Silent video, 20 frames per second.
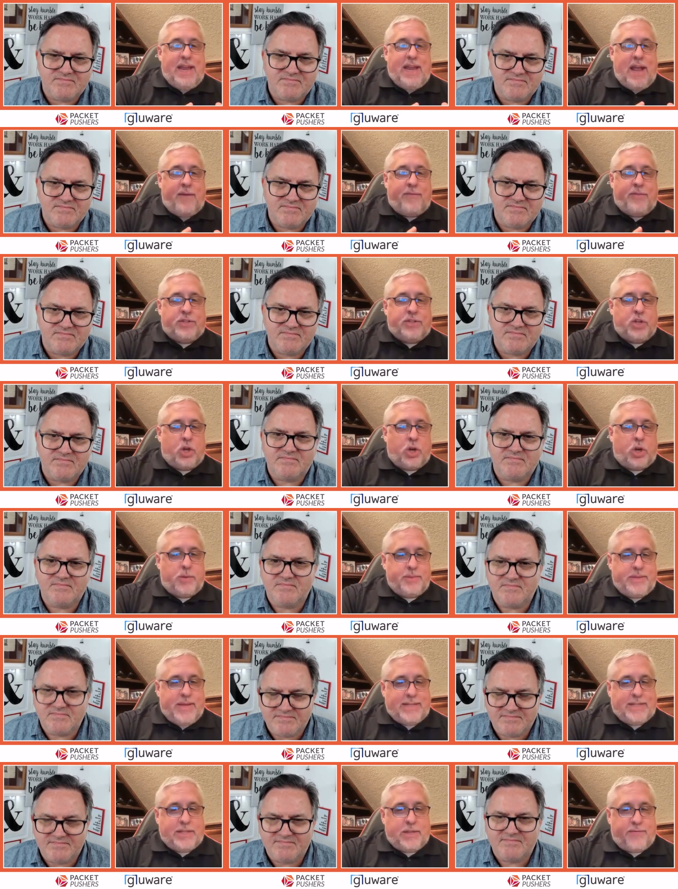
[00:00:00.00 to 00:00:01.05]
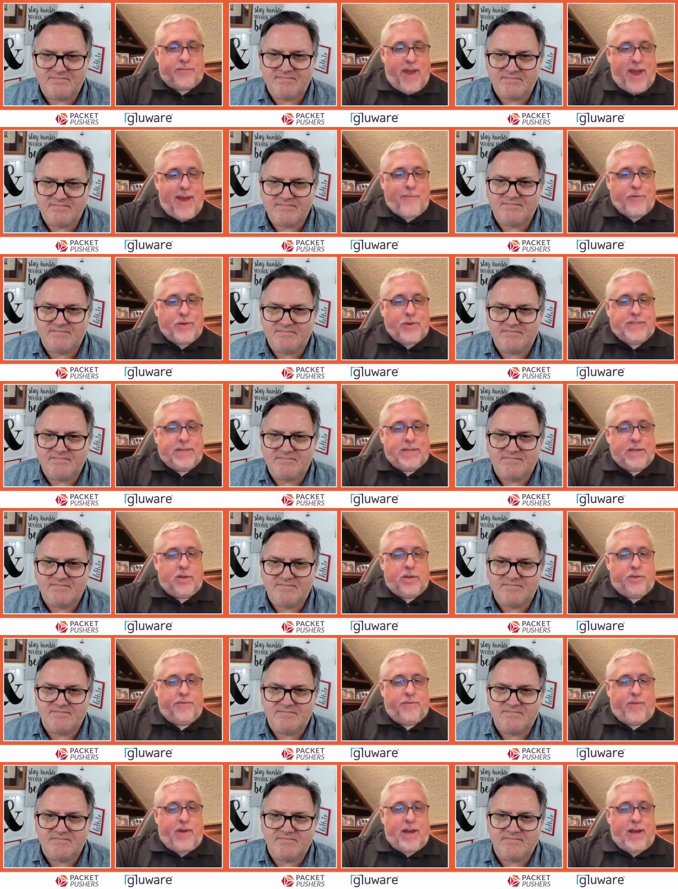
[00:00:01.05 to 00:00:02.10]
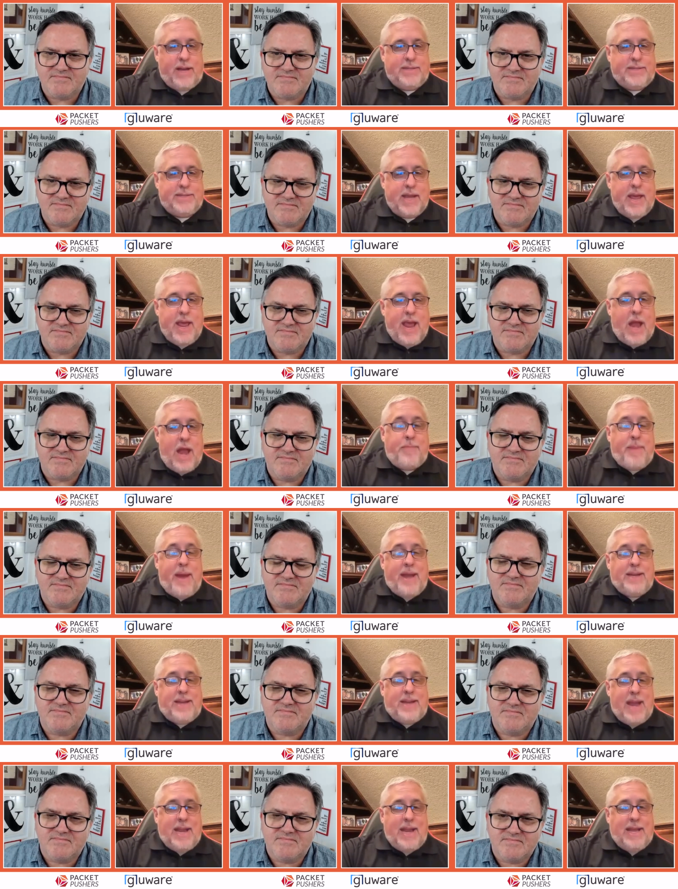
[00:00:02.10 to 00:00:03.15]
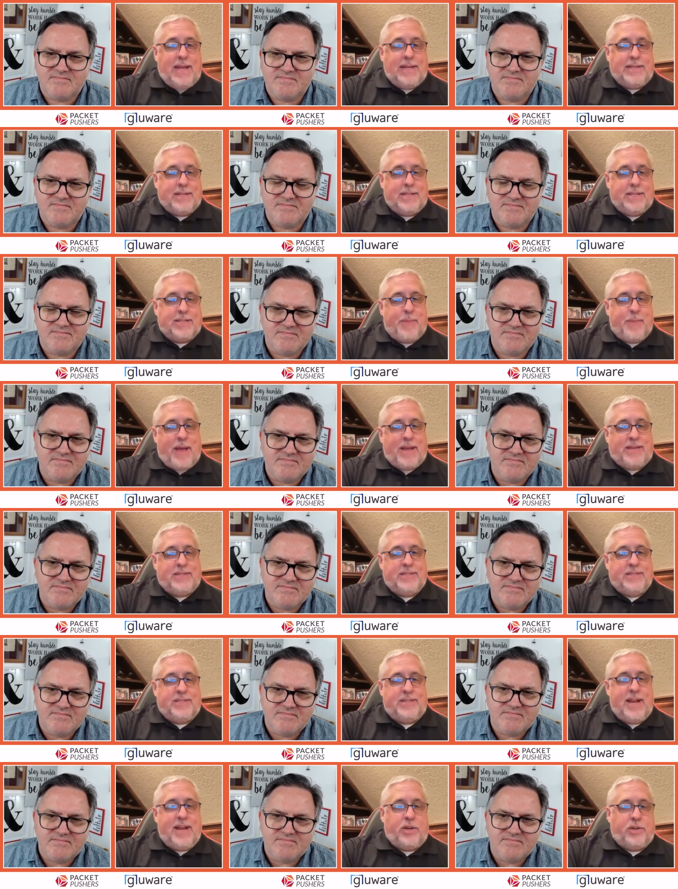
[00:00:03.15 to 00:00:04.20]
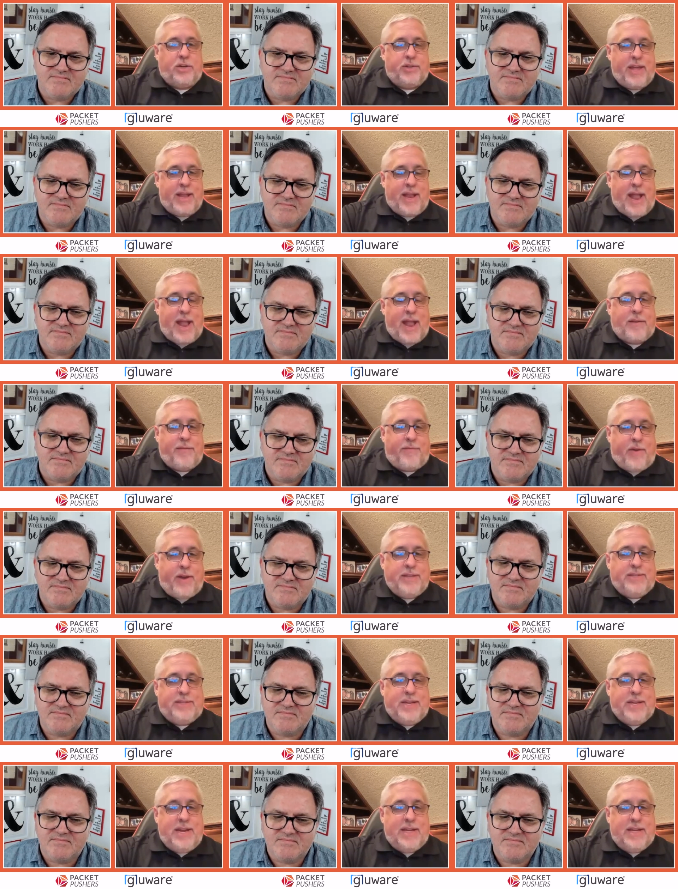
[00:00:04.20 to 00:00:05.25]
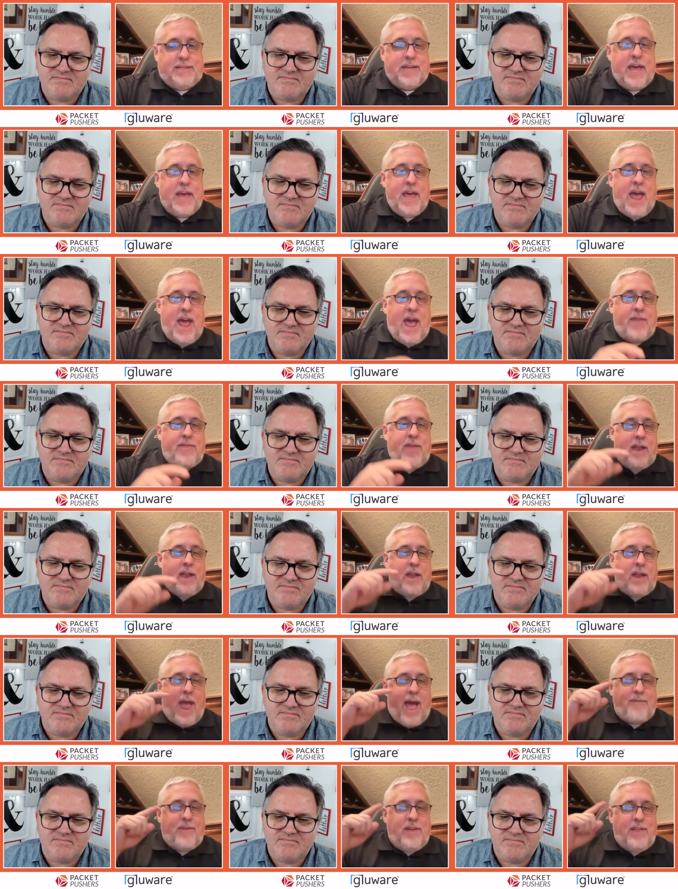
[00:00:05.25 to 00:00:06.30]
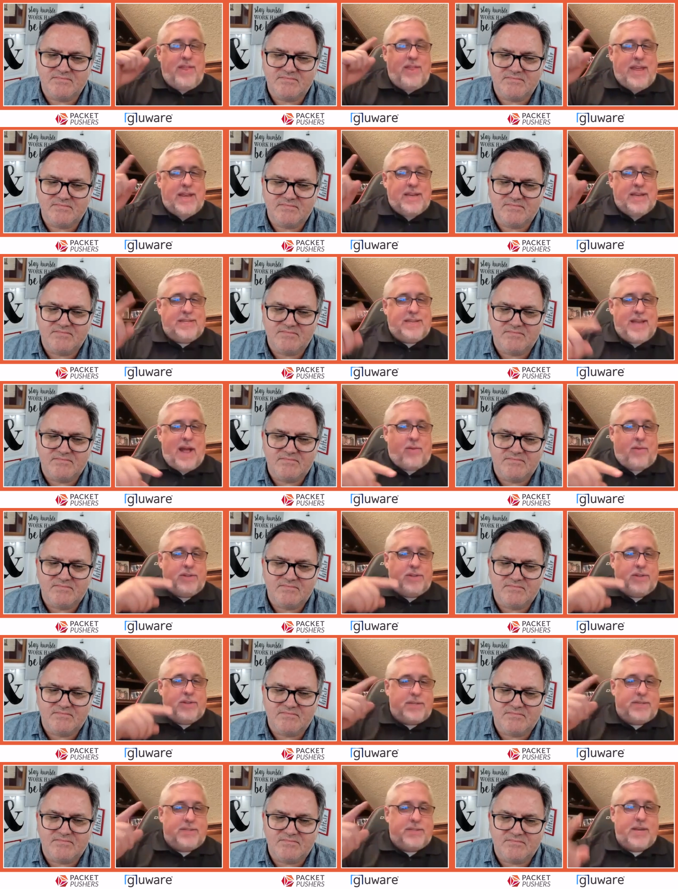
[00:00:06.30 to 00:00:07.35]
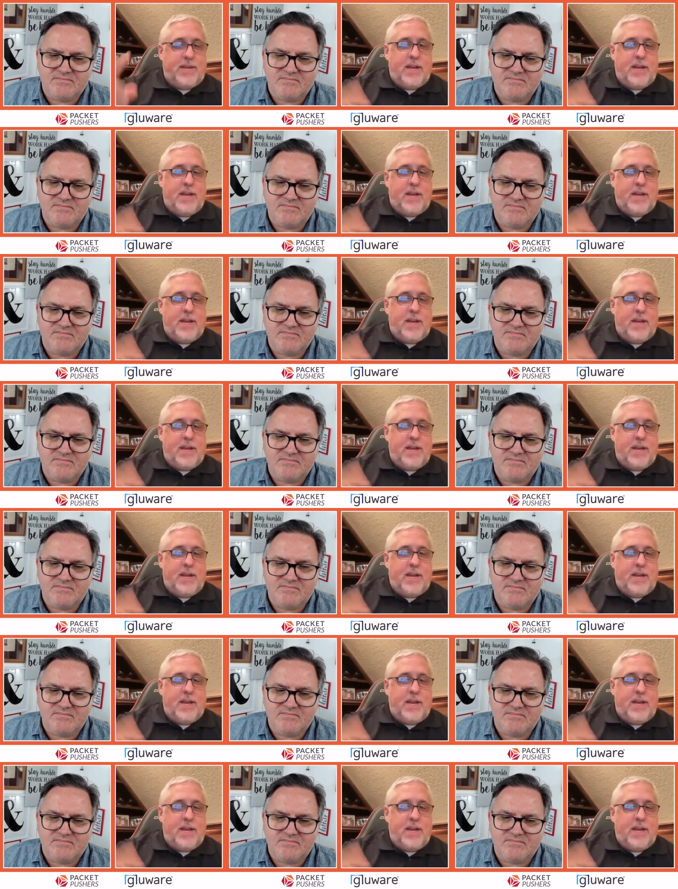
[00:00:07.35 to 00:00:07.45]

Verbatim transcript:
Speaker 1: of the circumstances of every single device and maintaining it to the specs and standard that that device needs and then having the intelligence